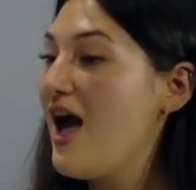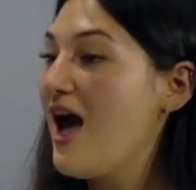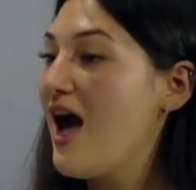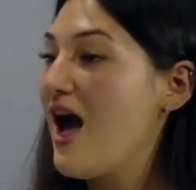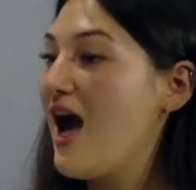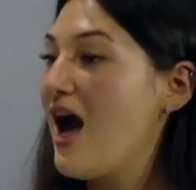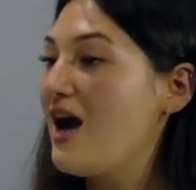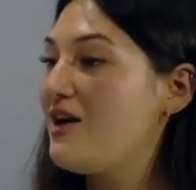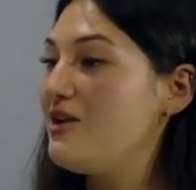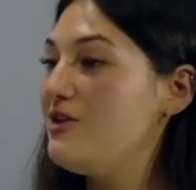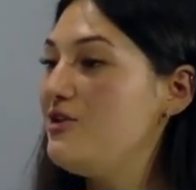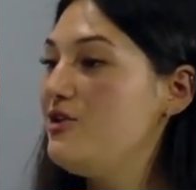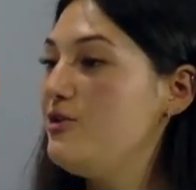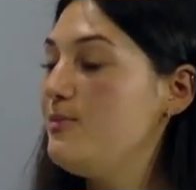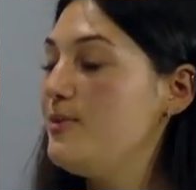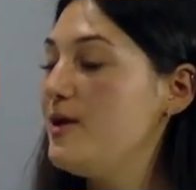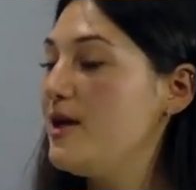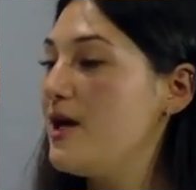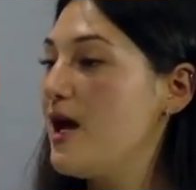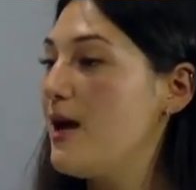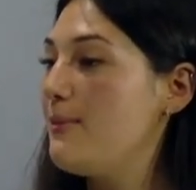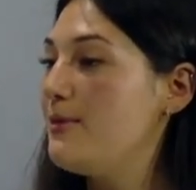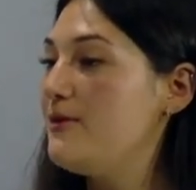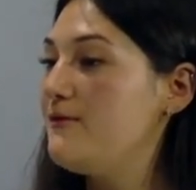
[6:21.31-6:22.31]
How did you
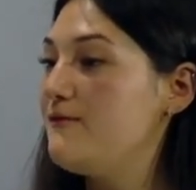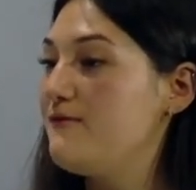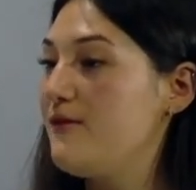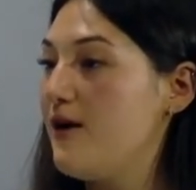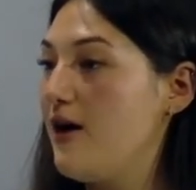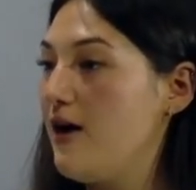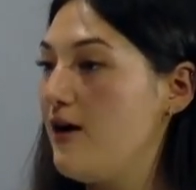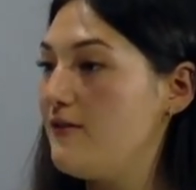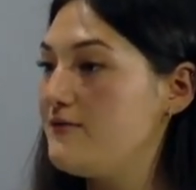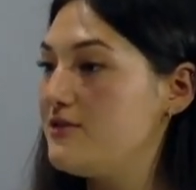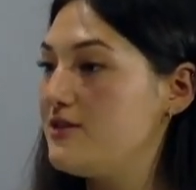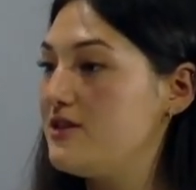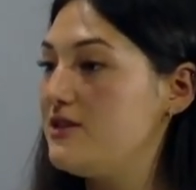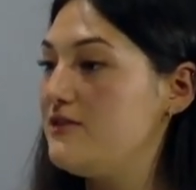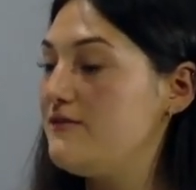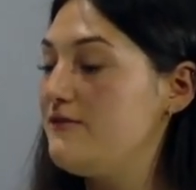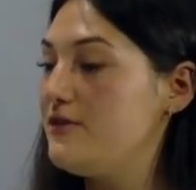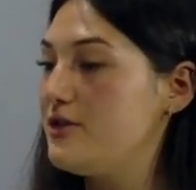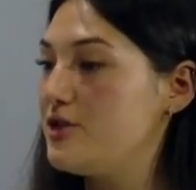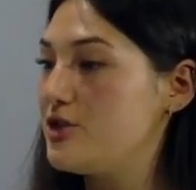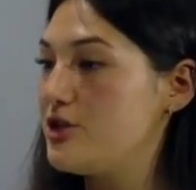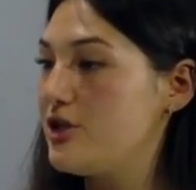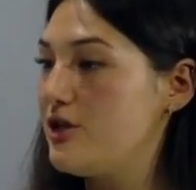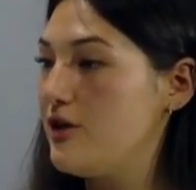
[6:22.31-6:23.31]
become involved in
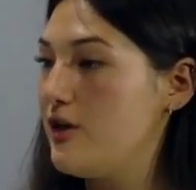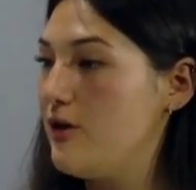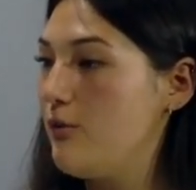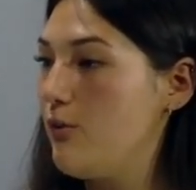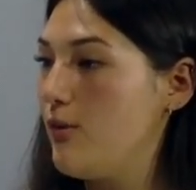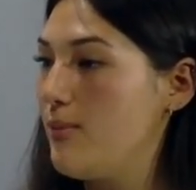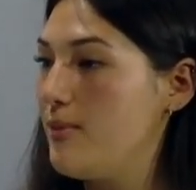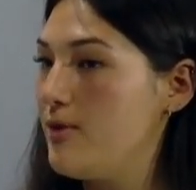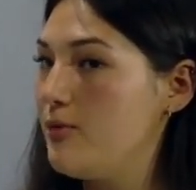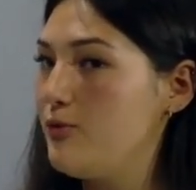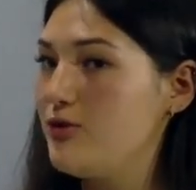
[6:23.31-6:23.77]
Visionary Women,